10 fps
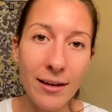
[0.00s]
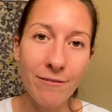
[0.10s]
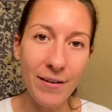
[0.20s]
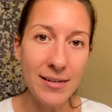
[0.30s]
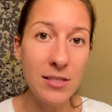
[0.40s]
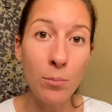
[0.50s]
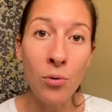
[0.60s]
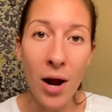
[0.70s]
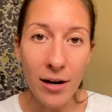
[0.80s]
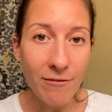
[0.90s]
affects the
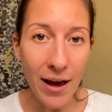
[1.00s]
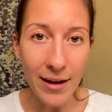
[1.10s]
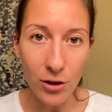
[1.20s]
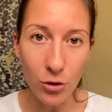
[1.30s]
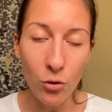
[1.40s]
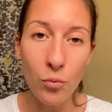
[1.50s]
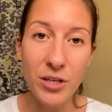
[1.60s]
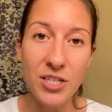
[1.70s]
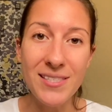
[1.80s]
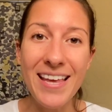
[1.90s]
prana vayu, which
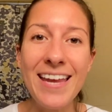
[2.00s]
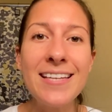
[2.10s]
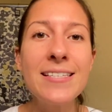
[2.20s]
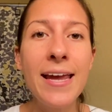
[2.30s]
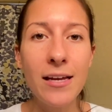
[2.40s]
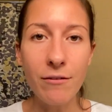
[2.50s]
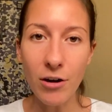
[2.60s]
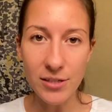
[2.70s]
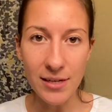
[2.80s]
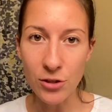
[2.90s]
is the intake of our
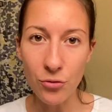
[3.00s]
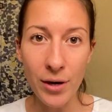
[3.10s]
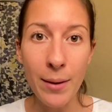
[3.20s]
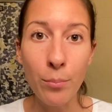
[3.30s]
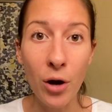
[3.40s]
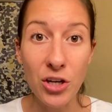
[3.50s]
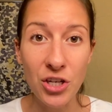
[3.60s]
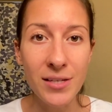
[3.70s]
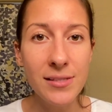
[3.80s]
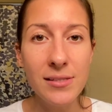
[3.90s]
sensory
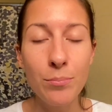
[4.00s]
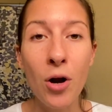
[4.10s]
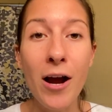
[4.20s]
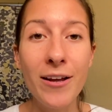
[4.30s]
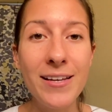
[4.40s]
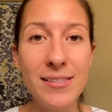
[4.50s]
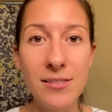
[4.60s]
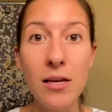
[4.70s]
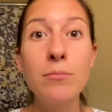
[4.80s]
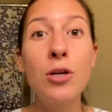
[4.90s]
impressions. Prana is a
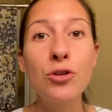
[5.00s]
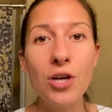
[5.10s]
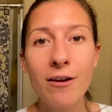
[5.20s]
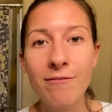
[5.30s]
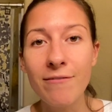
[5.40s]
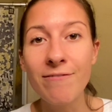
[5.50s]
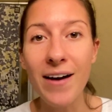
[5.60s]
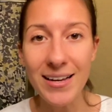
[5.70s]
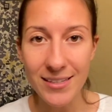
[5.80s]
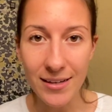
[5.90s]
subdosha of
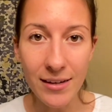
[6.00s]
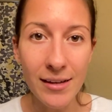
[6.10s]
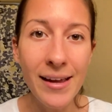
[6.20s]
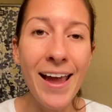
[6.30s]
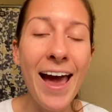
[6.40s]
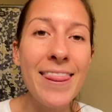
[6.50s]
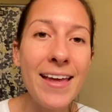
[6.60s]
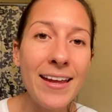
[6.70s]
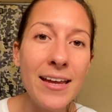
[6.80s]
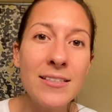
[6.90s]
vata. And then
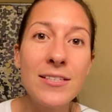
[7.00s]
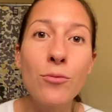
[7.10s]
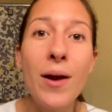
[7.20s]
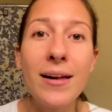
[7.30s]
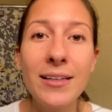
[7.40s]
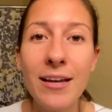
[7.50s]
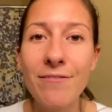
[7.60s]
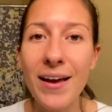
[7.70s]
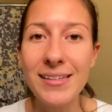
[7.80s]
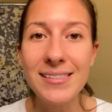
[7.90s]
it directly
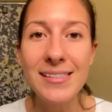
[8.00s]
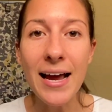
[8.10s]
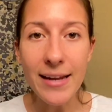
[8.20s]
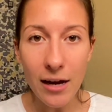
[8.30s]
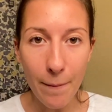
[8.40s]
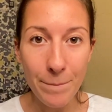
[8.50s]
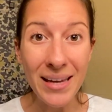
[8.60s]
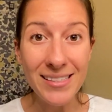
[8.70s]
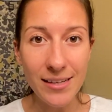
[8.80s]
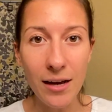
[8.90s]
affects sadaka
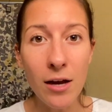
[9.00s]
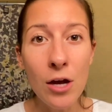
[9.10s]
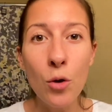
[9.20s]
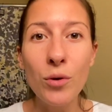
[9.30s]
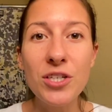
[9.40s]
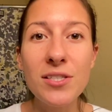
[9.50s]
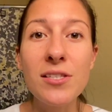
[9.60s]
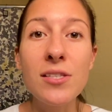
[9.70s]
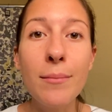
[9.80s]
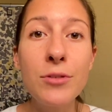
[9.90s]
pitta, which is a
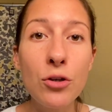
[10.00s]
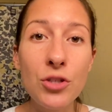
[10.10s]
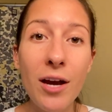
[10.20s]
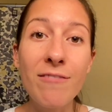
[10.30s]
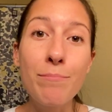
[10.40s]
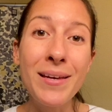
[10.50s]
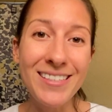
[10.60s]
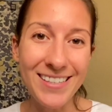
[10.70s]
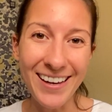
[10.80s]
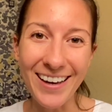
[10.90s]
subdosha of
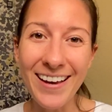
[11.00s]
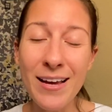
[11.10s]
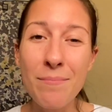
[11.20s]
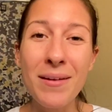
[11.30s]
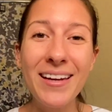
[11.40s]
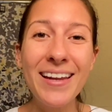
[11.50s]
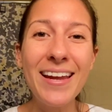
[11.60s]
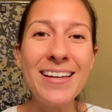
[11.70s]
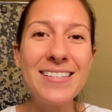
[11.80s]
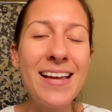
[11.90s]
pitta, meaning
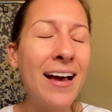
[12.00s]
it